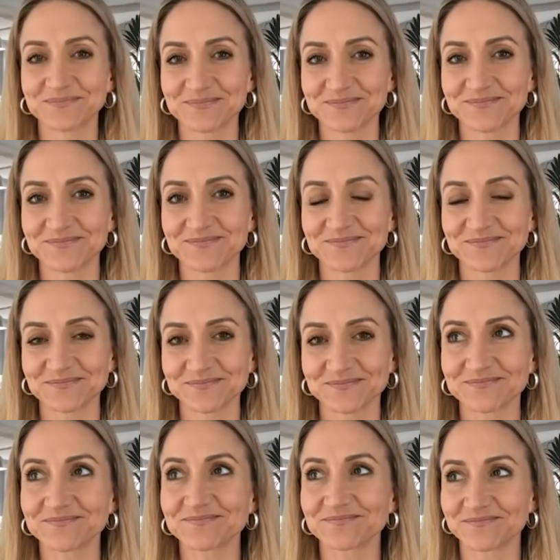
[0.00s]

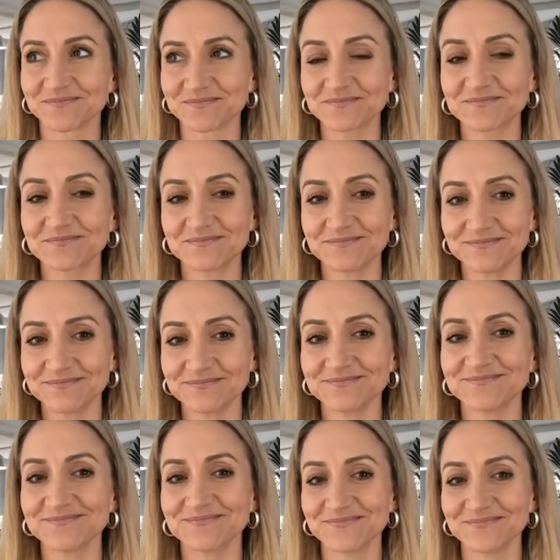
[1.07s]

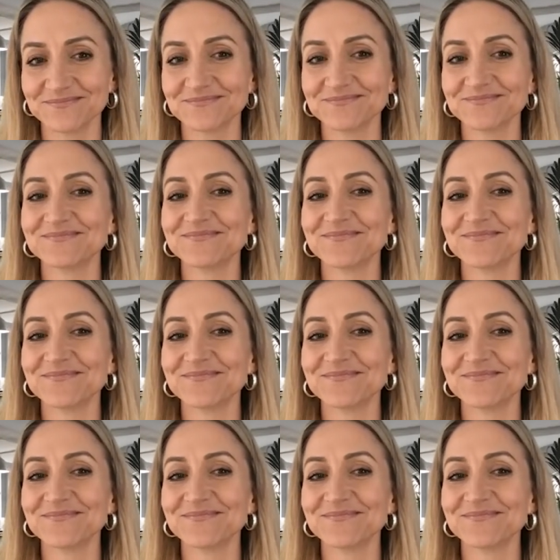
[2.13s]
(silent)